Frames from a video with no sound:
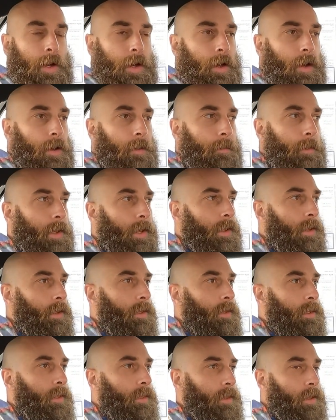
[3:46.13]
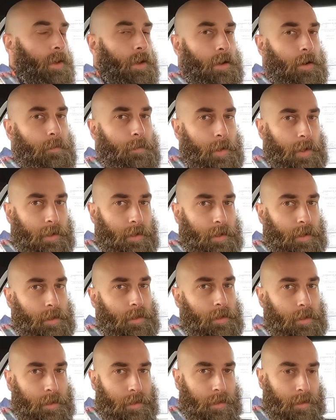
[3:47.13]
and in the Autobahn you
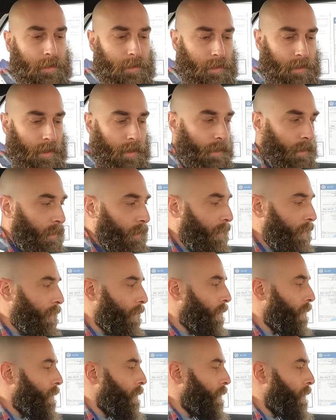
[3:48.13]
get the leather standard.